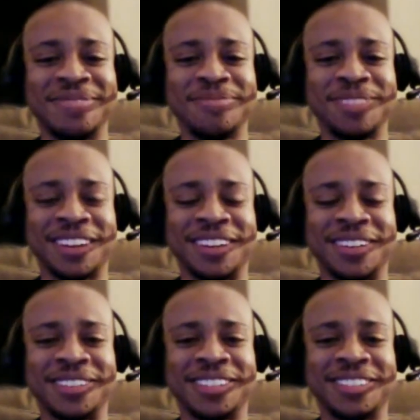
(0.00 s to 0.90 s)
So
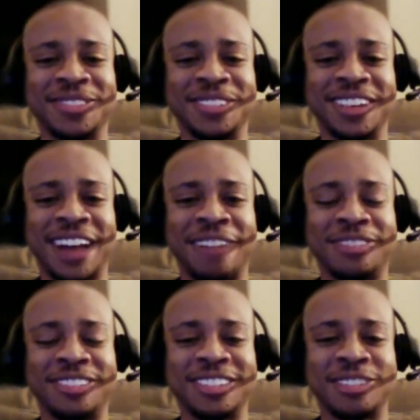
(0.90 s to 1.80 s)

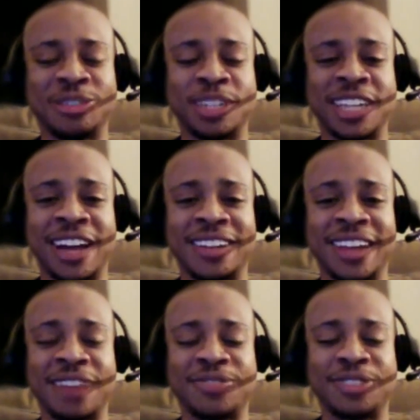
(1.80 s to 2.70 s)
I'll switch out
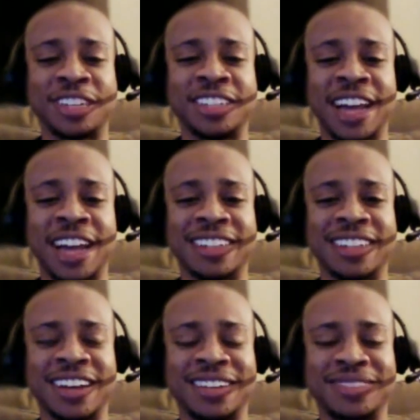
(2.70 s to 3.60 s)
that for Teen Titans
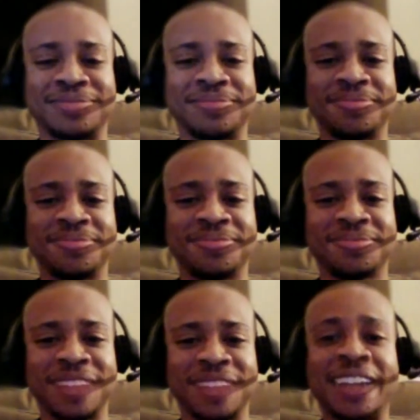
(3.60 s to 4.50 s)
now.
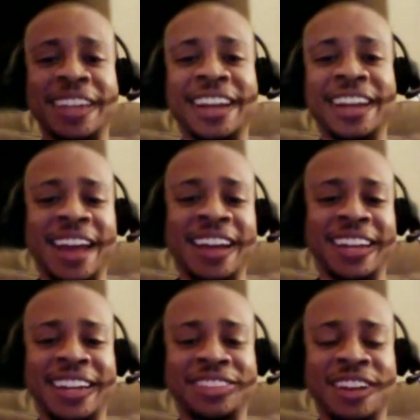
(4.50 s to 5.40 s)
And
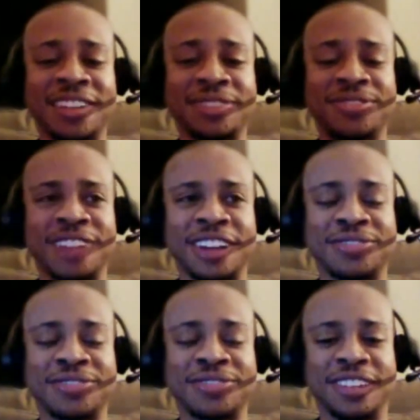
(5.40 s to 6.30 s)
Kenneth
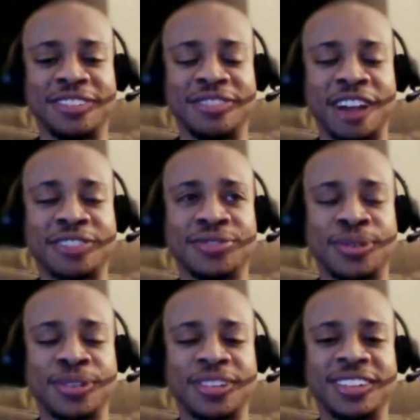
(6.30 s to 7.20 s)

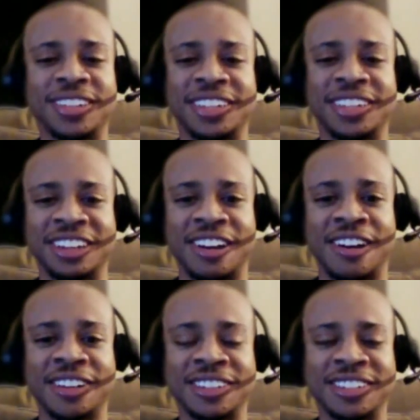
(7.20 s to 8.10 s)
Rocafort is the
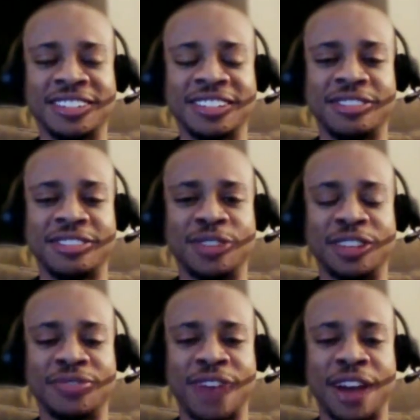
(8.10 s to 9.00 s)
artist
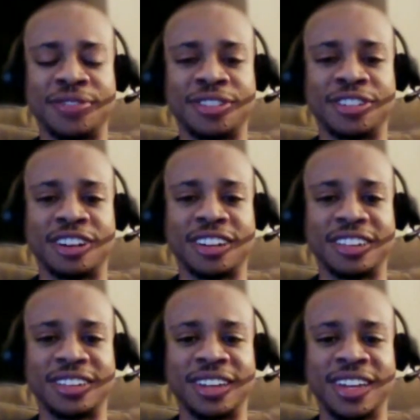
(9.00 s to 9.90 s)
with Pfeiffer
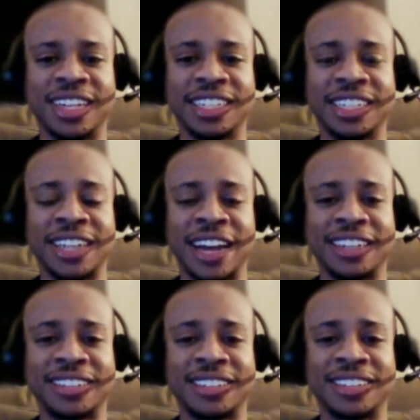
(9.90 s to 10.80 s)
on Teen
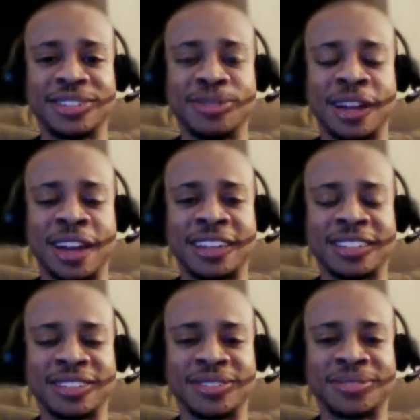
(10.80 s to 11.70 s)
Titans, who I like,
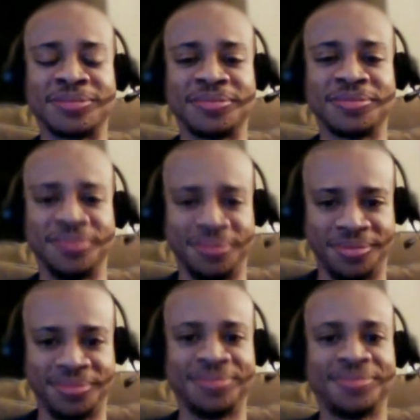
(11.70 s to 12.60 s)
so
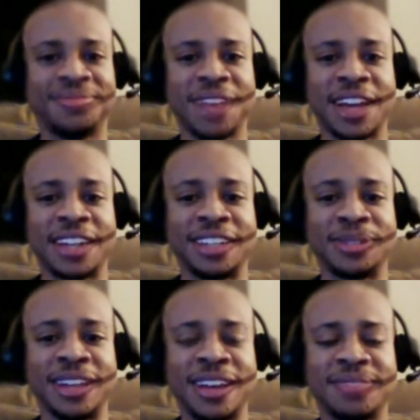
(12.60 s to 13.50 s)
I can deal with
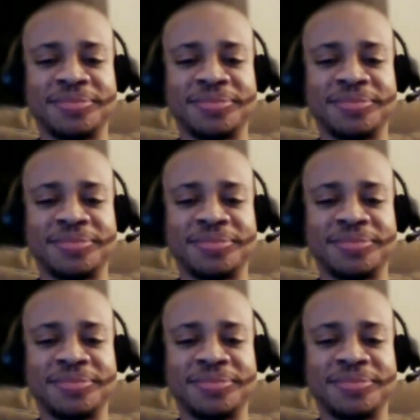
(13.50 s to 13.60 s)
that.